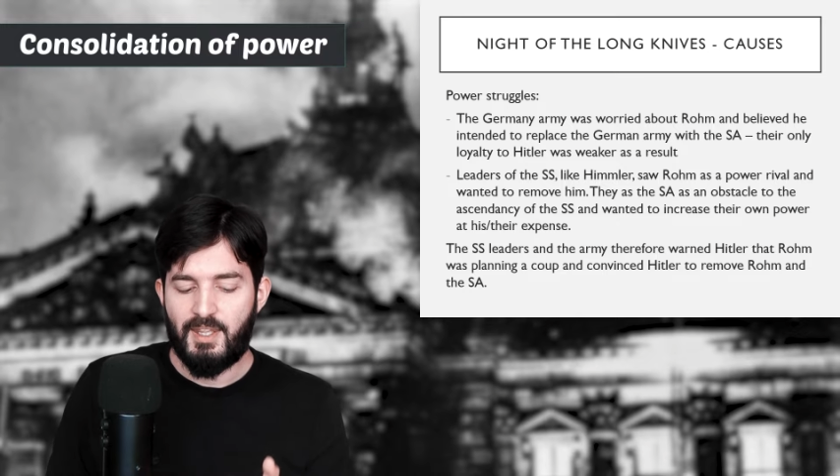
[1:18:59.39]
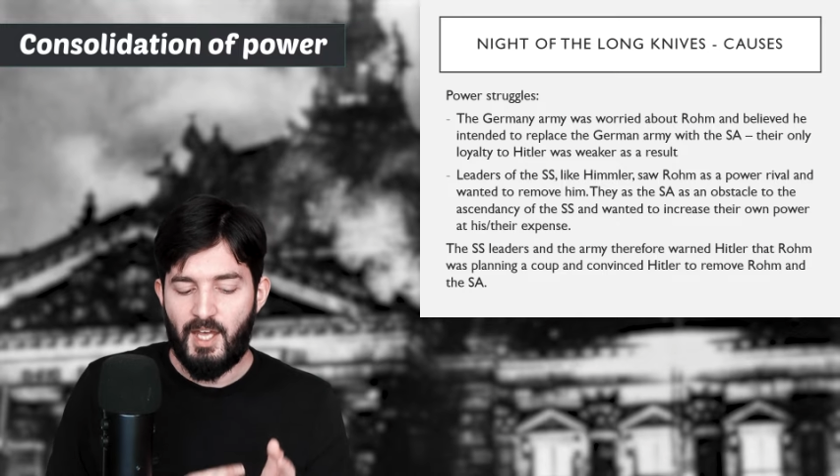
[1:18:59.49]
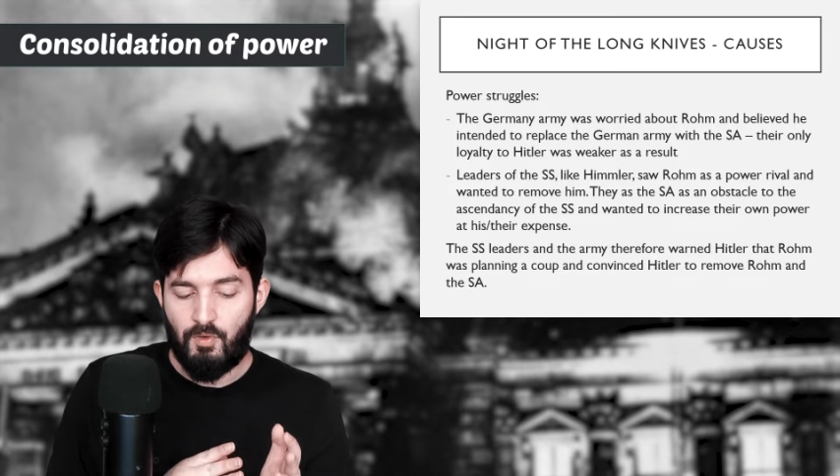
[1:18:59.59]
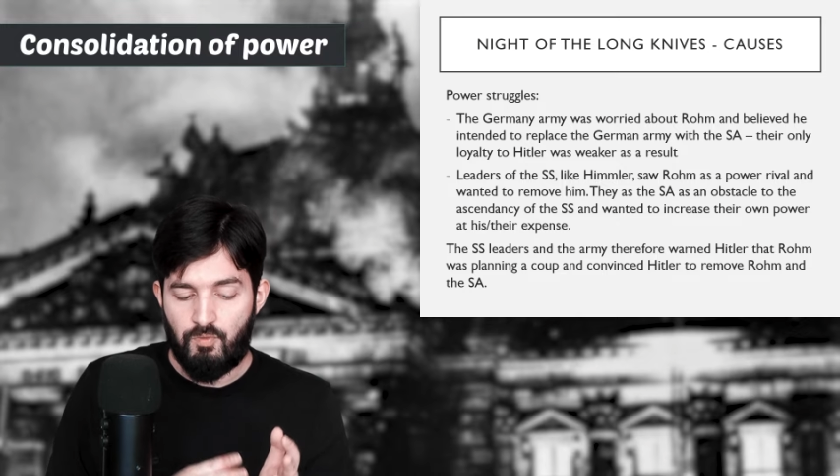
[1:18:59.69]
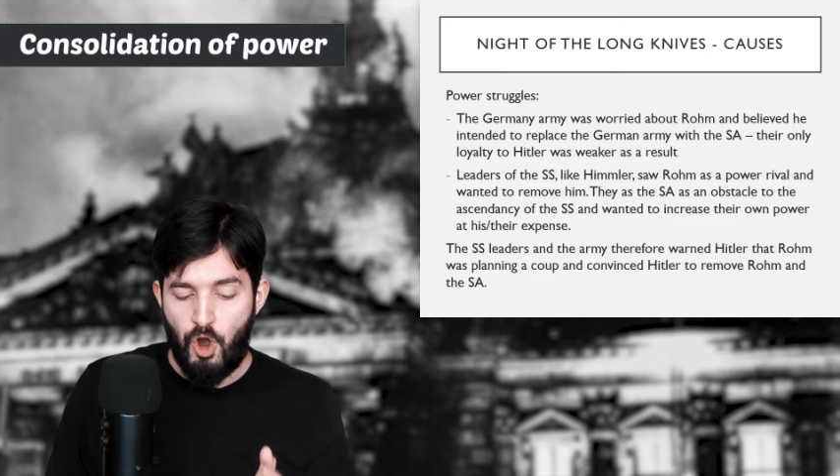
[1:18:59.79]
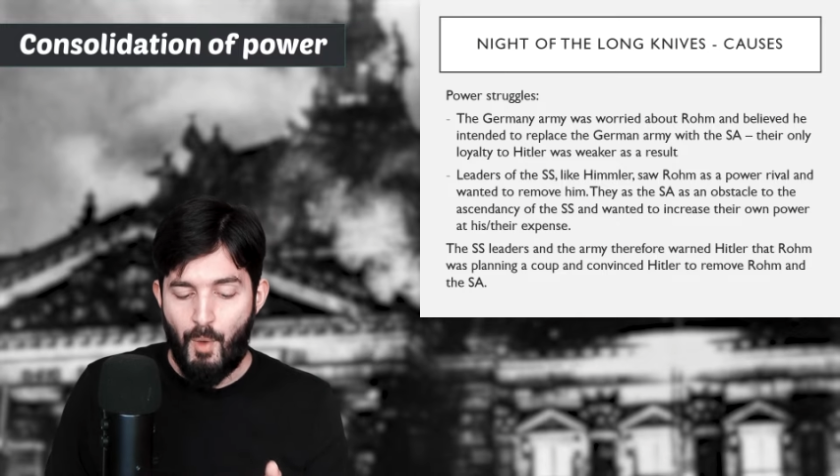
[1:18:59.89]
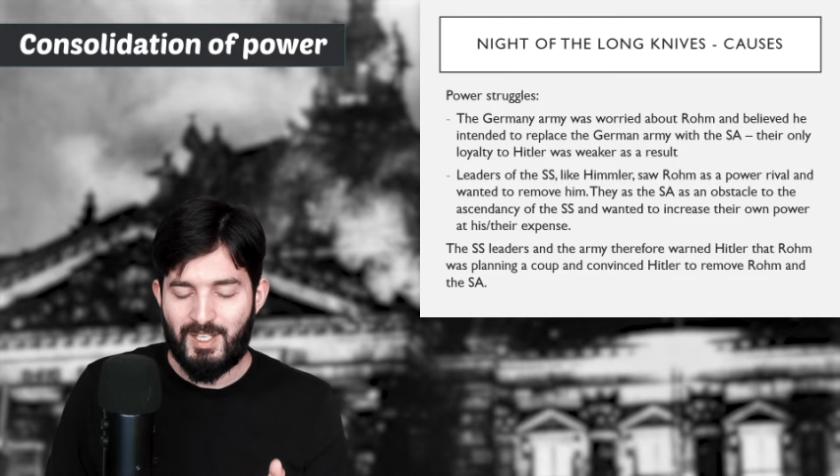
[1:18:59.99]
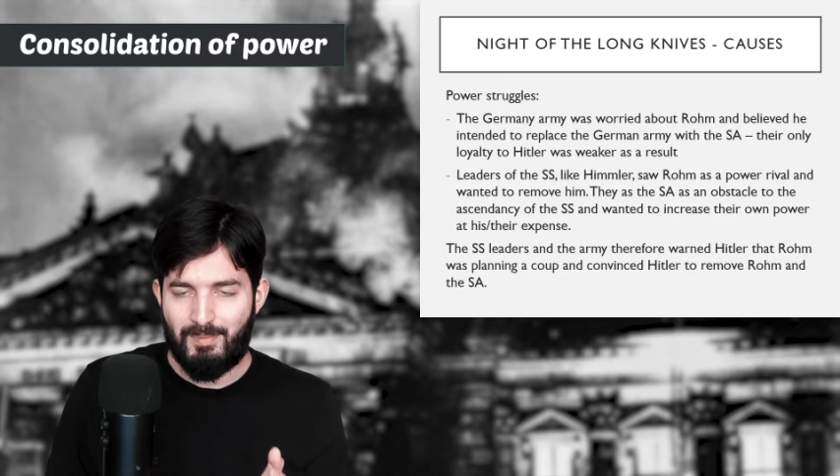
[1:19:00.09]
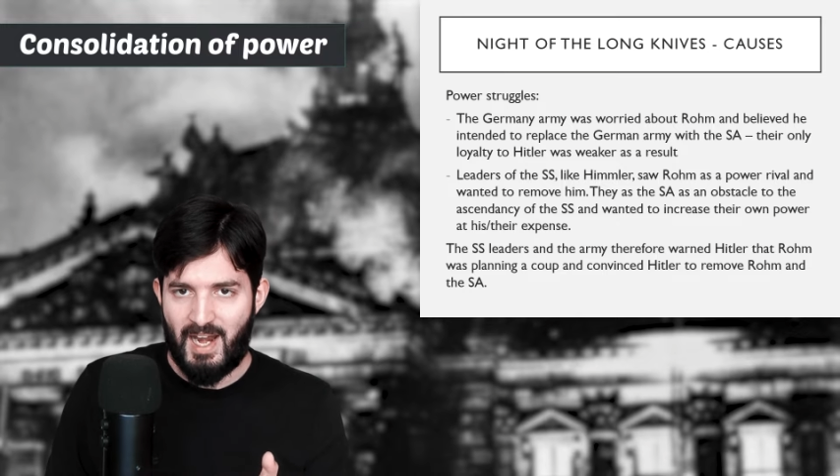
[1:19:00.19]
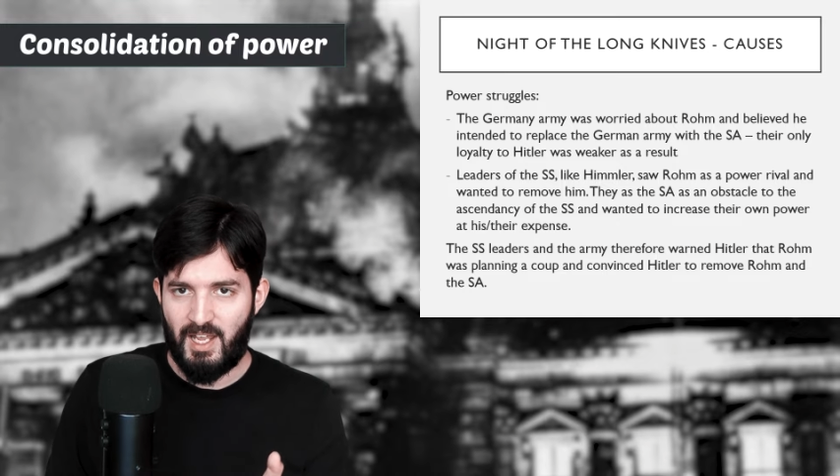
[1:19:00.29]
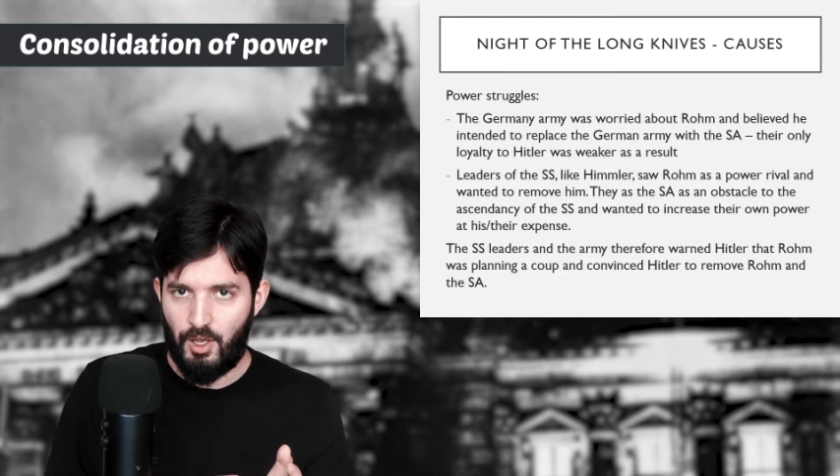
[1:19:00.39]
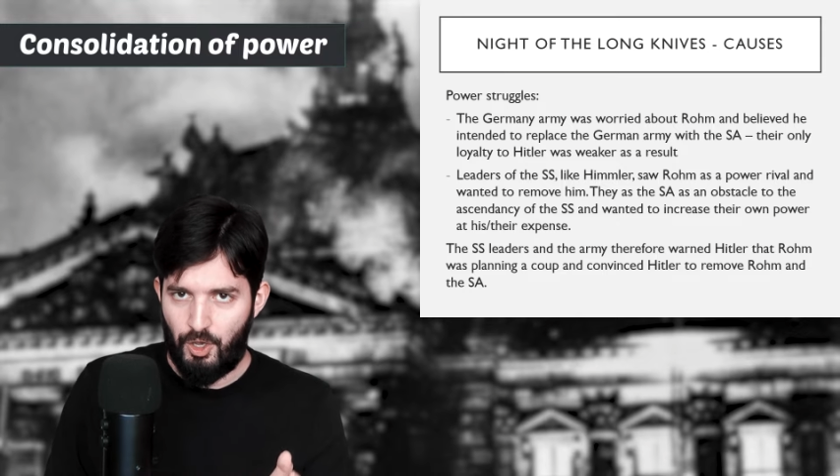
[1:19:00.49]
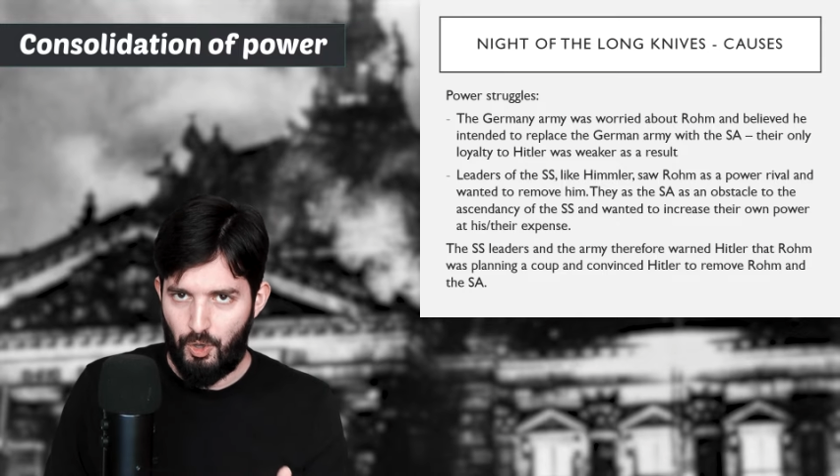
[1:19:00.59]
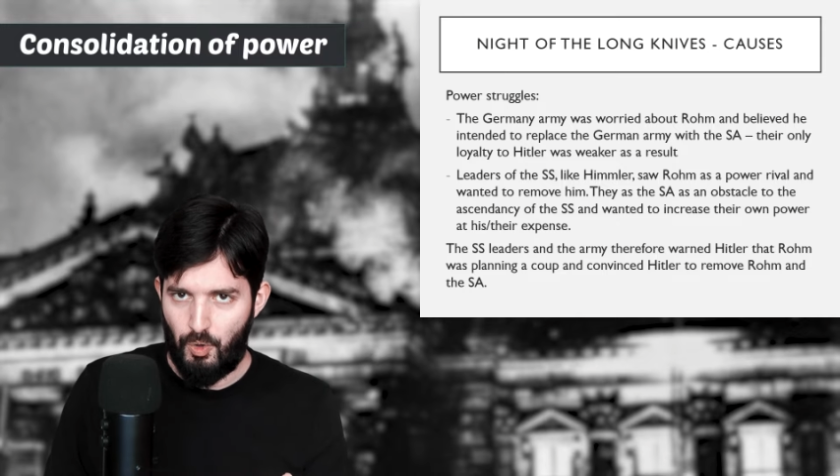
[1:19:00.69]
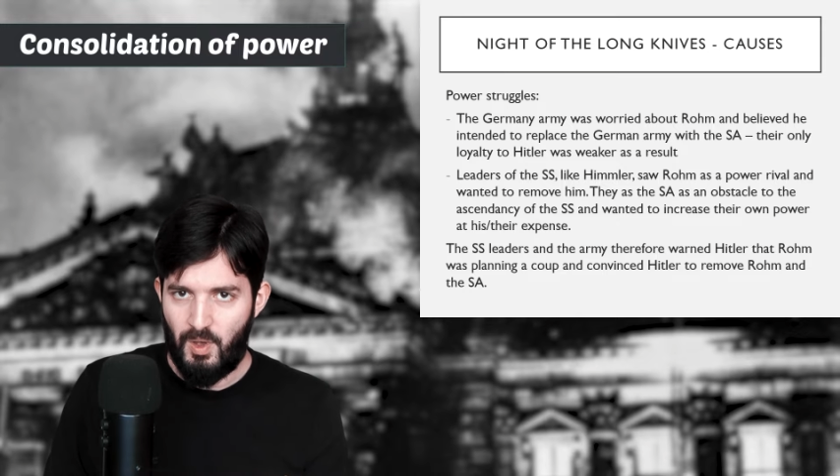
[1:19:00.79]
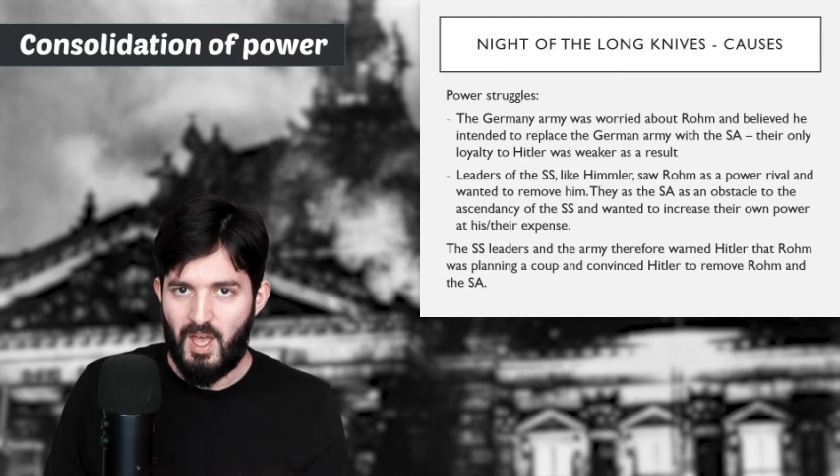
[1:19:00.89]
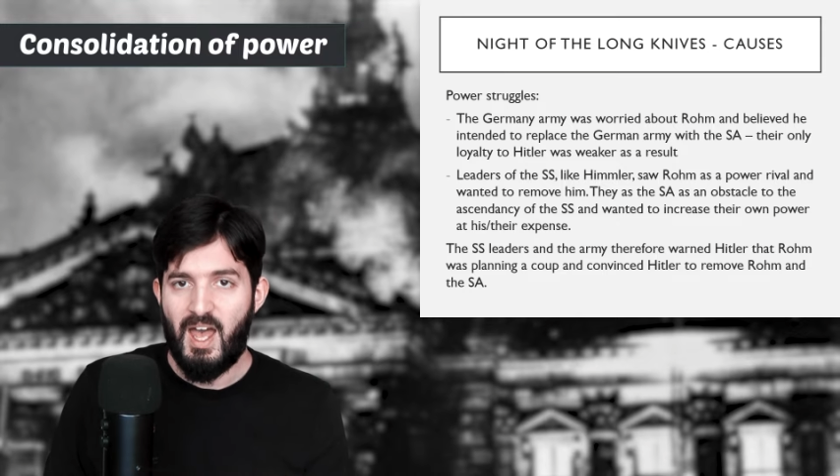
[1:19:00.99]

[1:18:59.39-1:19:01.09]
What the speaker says: that Rome is planning a coup.